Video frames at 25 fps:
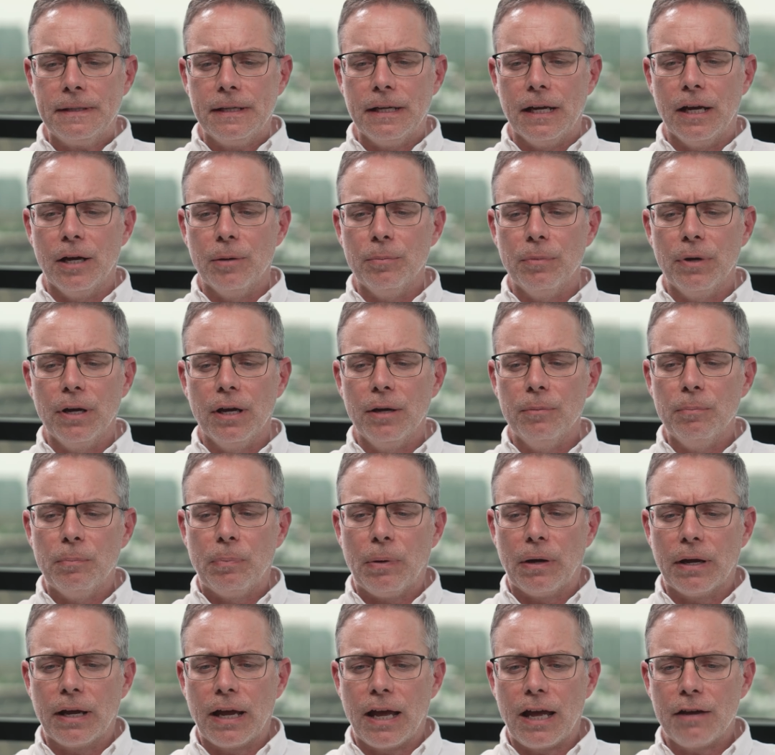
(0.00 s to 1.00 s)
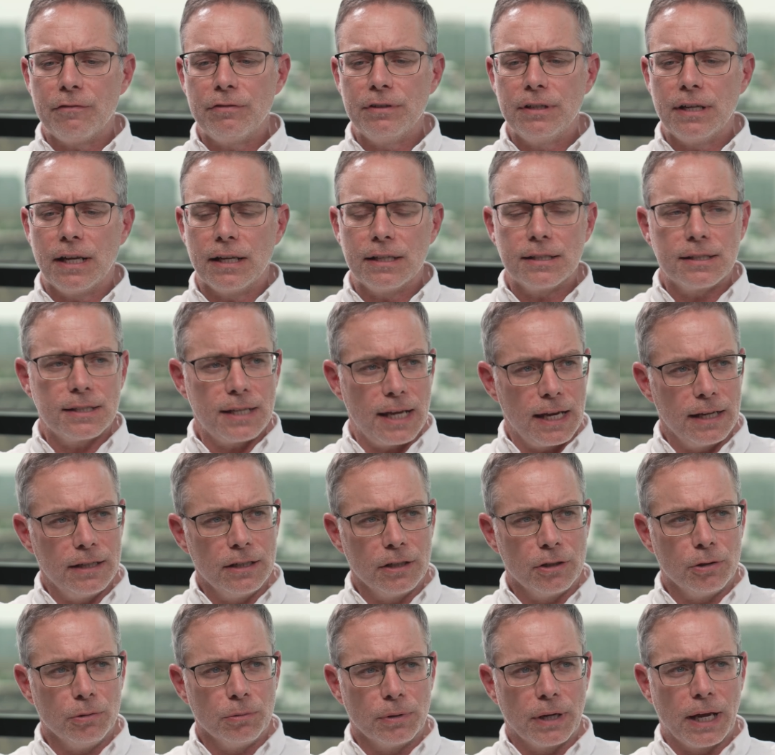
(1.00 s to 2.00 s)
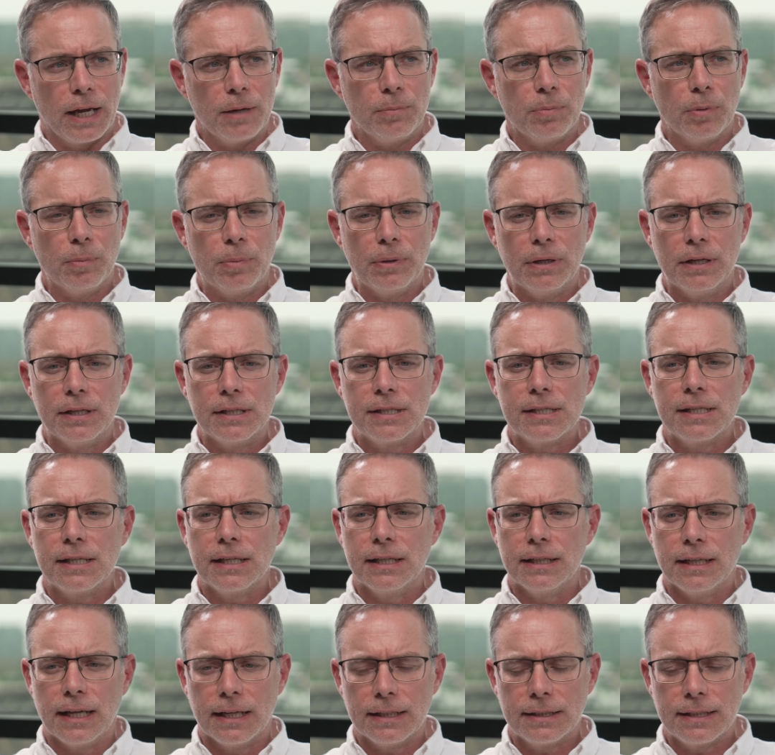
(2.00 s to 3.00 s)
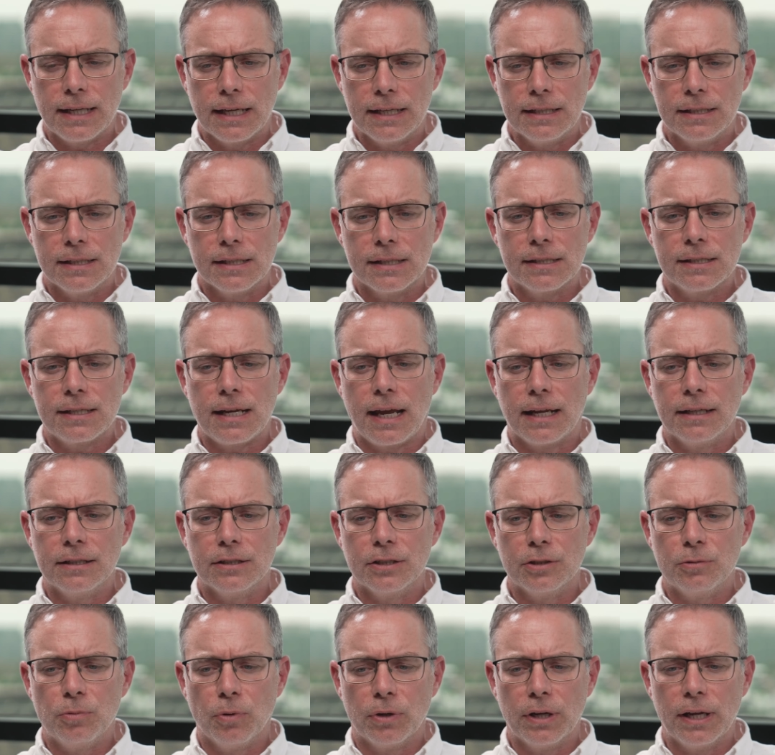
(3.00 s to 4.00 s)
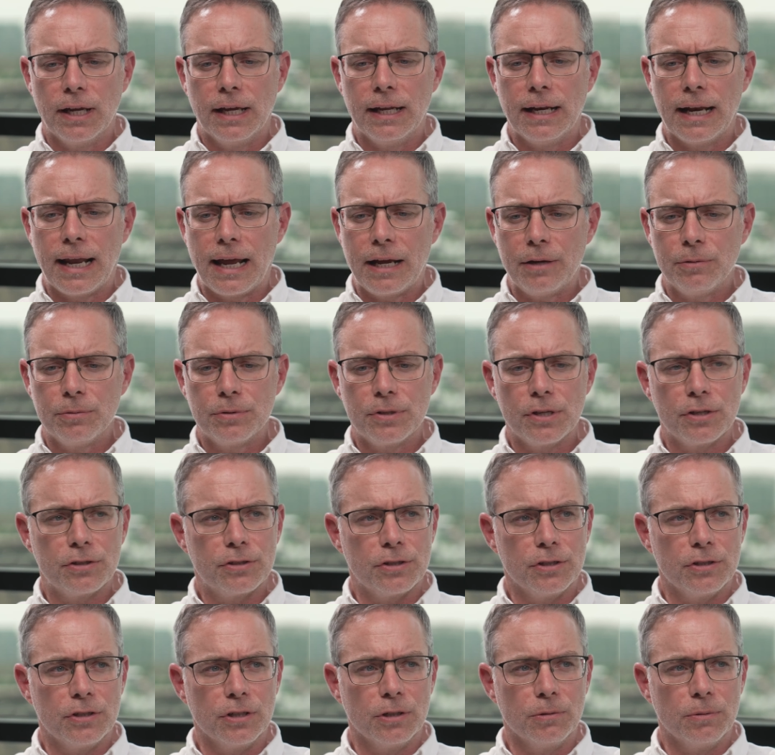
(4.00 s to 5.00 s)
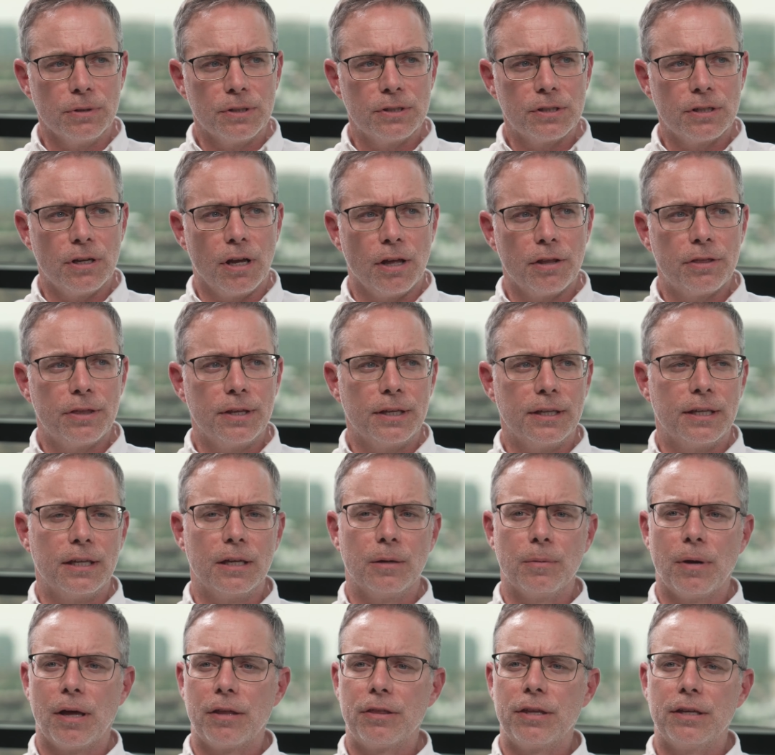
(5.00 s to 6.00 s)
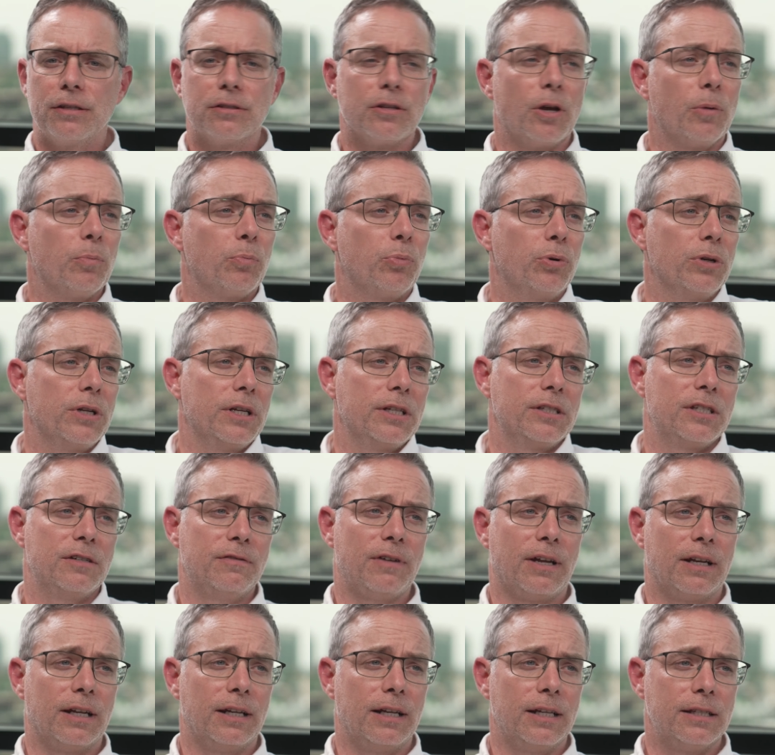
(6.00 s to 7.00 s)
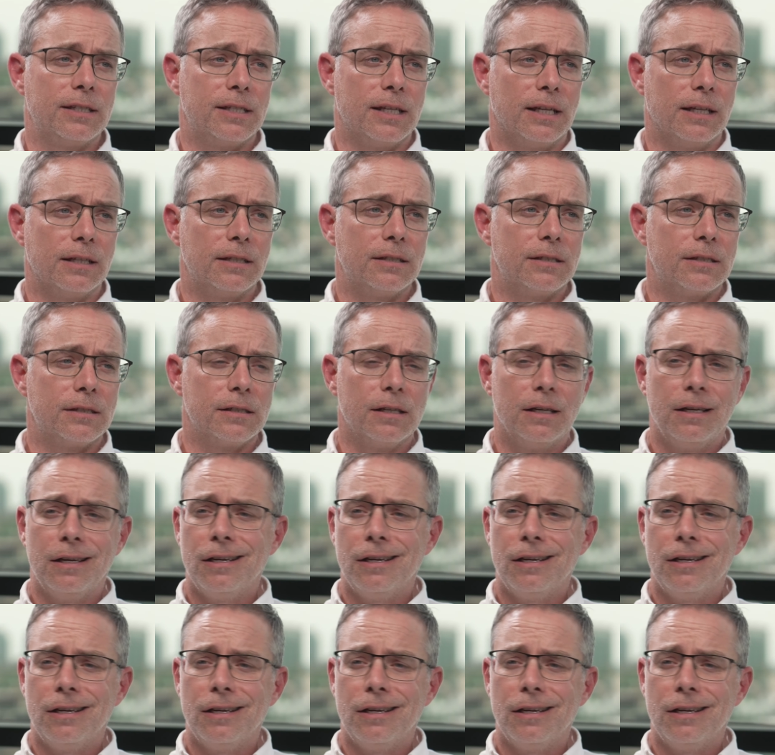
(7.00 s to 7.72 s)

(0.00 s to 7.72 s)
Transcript: And by having that technical capability and that data standard, what it allows us to do is start thinking about things like predictive analytics.